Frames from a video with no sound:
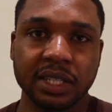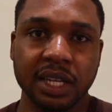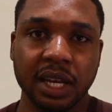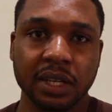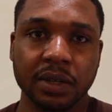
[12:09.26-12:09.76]

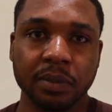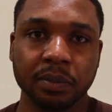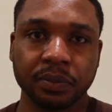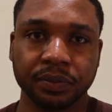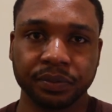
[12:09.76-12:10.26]
that
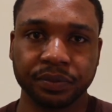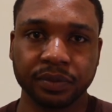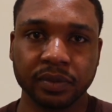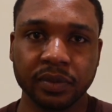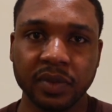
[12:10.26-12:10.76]

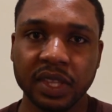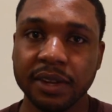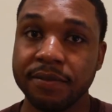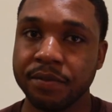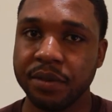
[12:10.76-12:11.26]

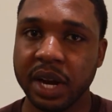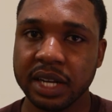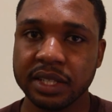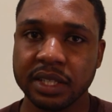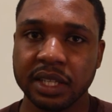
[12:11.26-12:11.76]

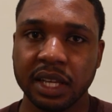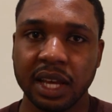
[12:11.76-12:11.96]
friends